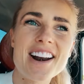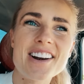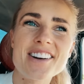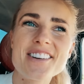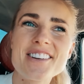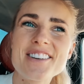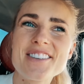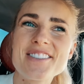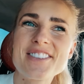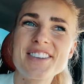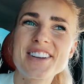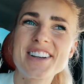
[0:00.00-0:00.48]
don't
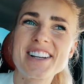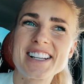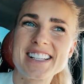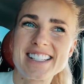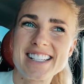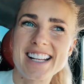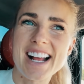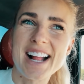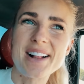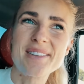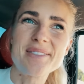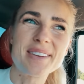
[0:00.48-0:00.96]
know if you can
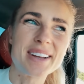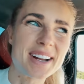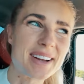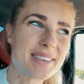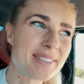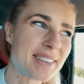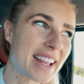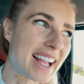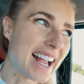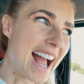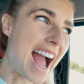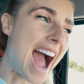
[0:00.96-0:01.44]
tell, but
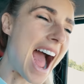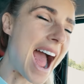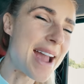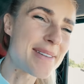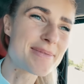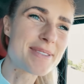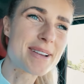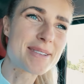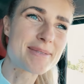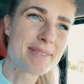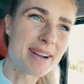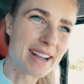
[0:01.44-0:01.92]
I'm like
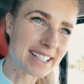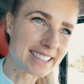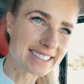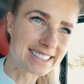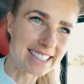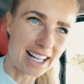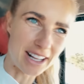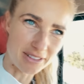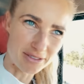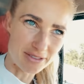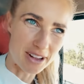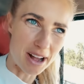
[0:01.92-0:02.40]
hyping
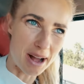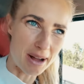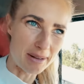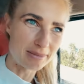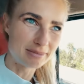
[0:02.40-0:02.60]
myself up,